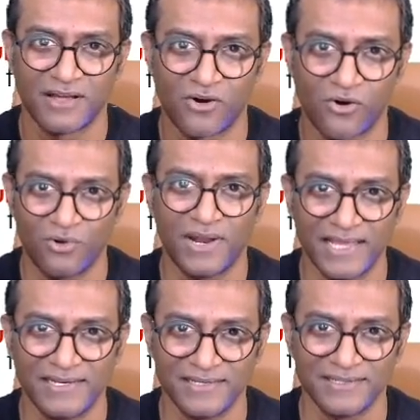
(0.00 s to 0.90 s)
All
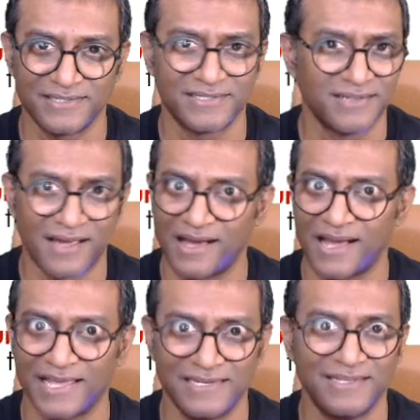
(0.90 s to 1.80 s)
ideas are
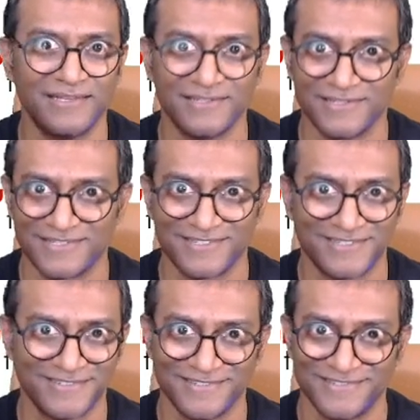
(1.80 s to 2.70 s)
ideas.
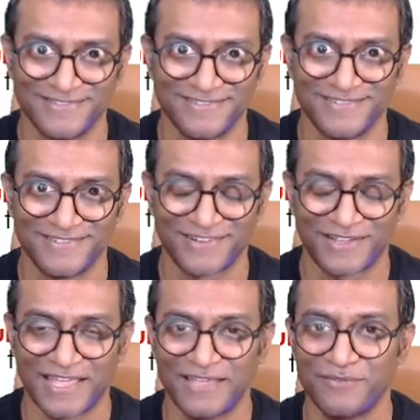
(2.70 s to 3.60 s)

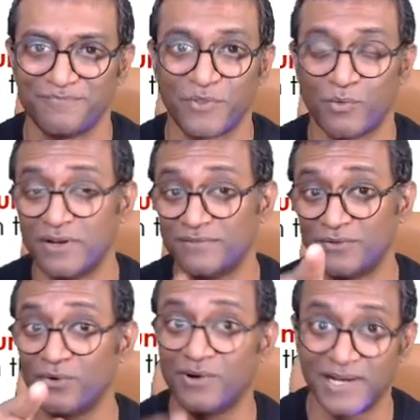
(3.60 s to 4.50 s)
Okay? One of
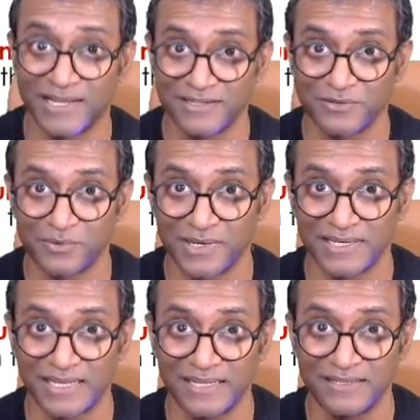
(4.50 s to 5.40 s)
your idea one
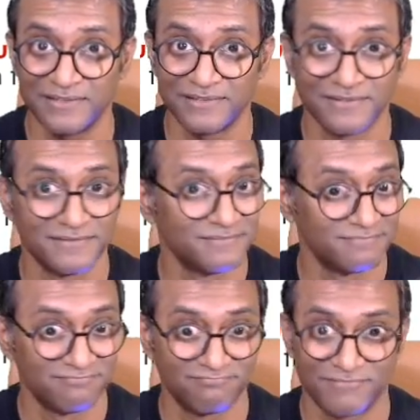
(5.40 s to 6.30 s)
day
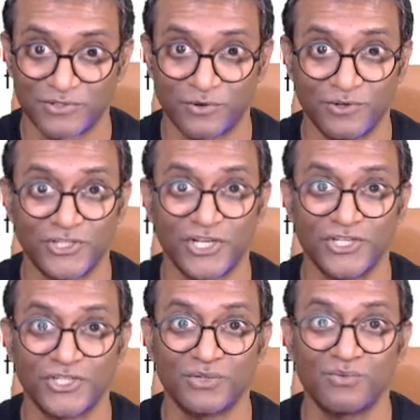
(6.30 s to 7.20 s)
is going to change
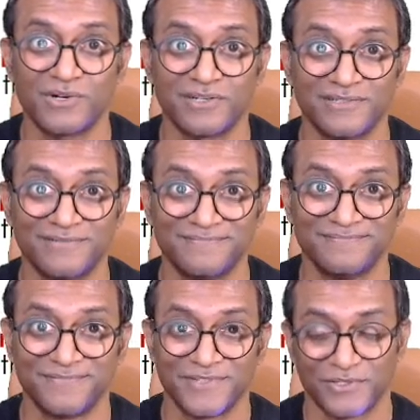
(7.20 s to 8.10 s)
the world.
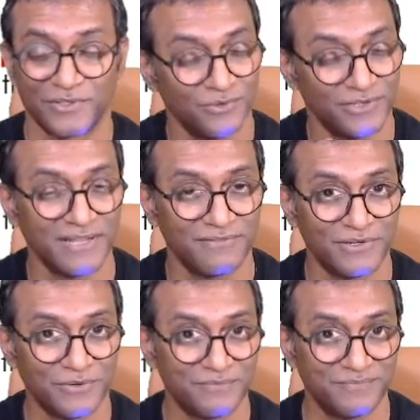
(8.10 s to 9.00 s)
So you never
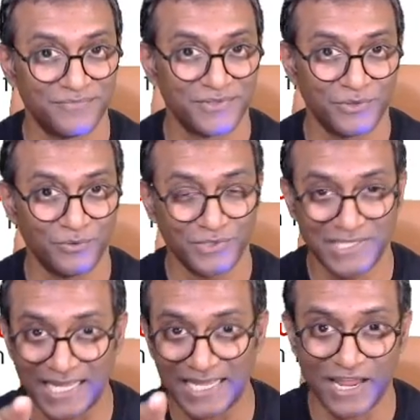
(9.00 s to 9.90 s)
know. So you
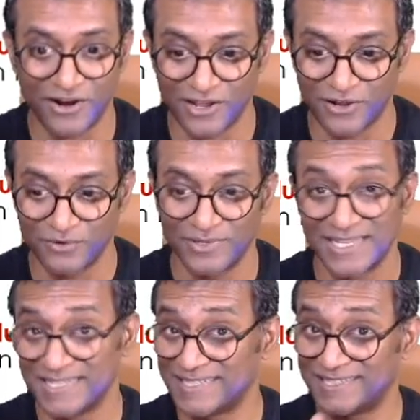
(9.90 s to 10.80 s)
take care now.
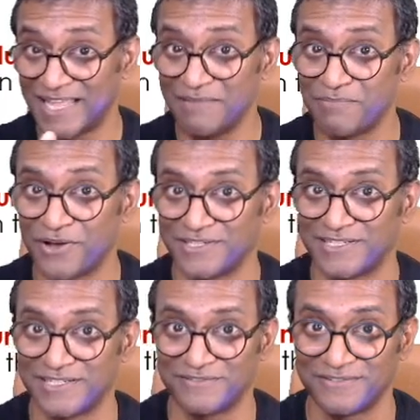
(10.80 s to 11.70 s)
Stay
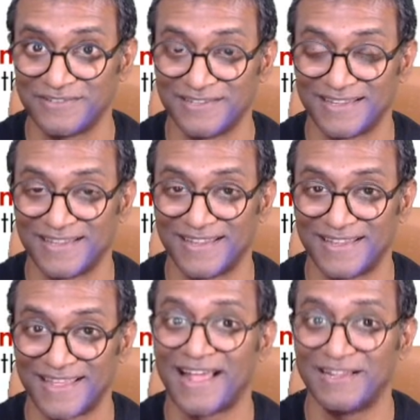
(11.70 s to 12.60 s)
positive.
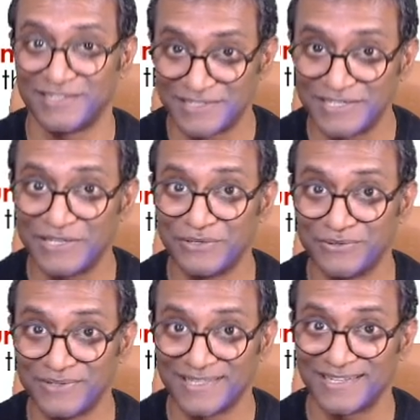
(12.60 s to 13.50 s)
I'll see you
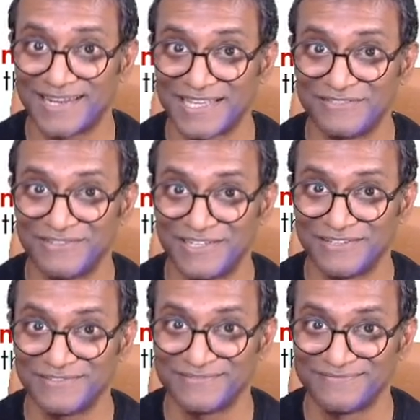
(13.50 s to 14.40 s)
in the next
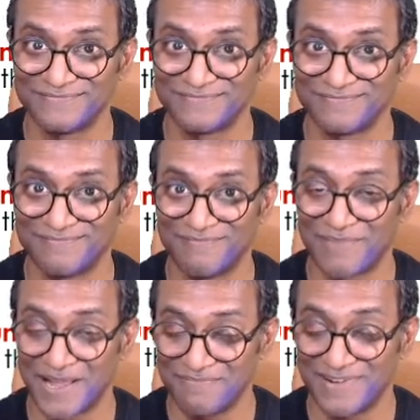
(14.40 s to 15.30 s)
video.
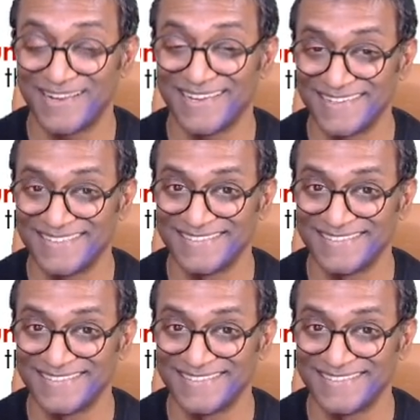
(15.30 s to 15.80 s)
Bye bye.